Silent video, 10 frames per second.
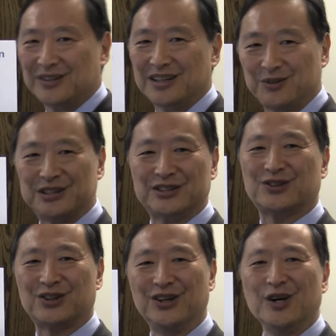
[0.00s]
right, which is
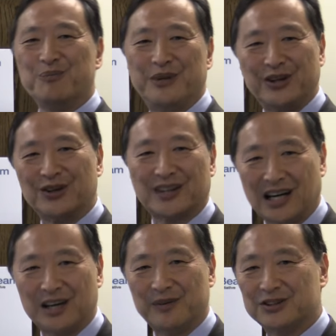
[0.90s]
going to be on
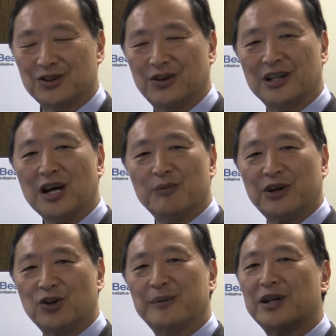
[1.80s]
time and so on,
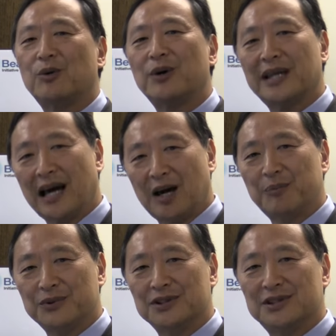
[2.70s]
but no matter what
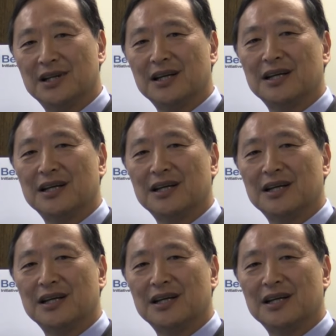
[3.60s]
happens,